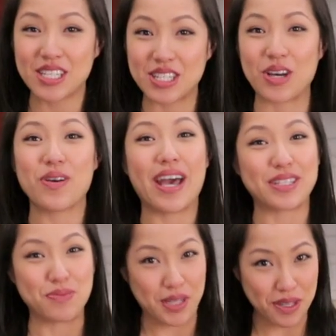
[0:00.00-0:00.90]
So
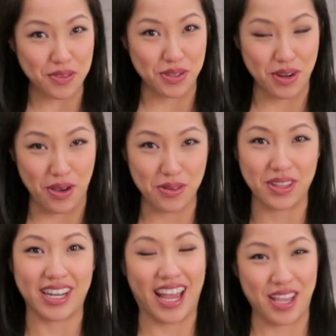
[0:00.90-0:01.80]
as many of you know
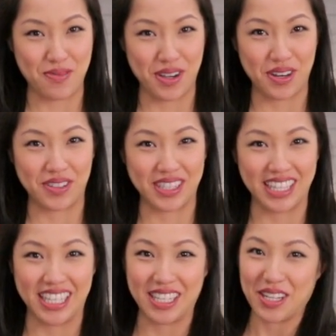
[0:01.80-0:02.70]
that I am
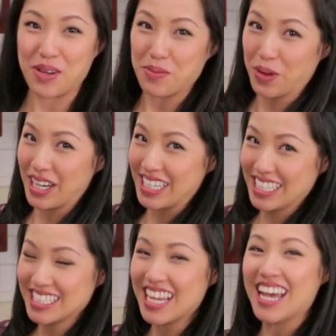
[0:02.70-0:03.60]
currently
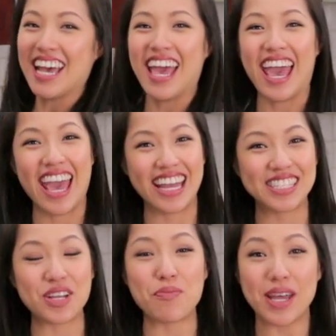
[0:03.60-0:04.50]
pregnant,
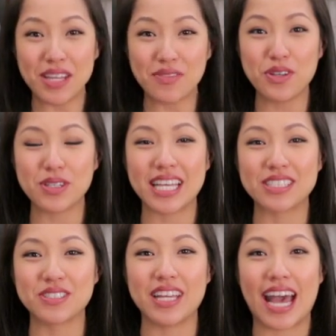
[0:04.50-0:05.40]
and many of you has
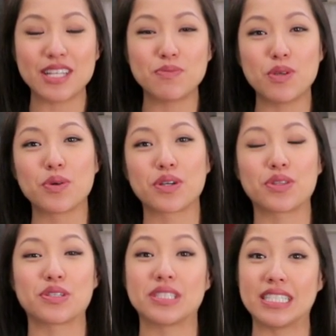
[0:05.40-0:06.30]
actually asked me whether
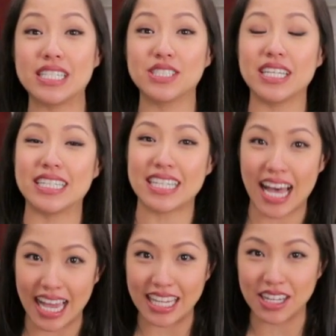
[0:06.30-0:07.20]
there's a dish in
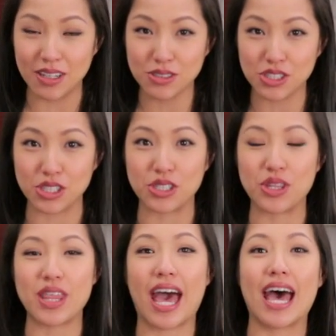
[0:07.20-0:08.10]
Thai
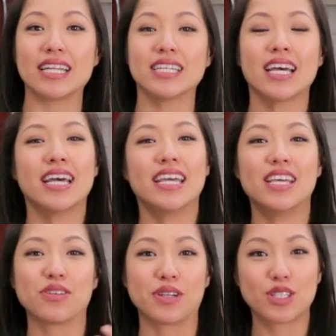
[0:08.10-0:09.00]
culture that
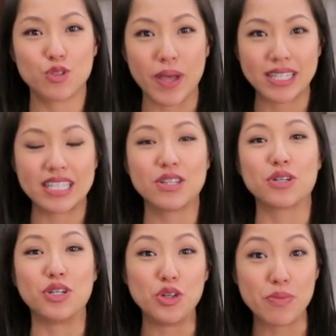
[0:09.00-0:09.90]
either expecting
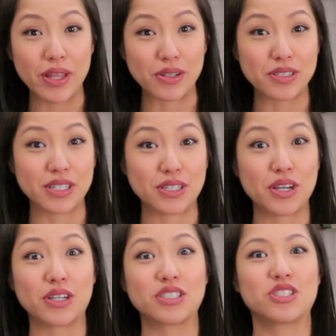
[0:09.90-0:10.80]
or new mothers are
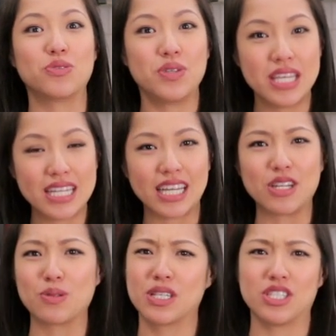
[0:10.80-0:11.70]
encouraged to eat. I
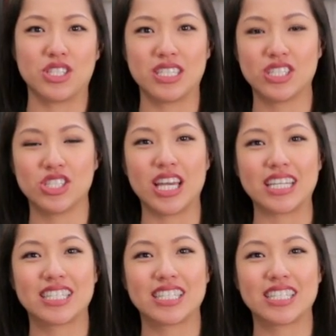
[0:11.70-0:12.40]
know such a dish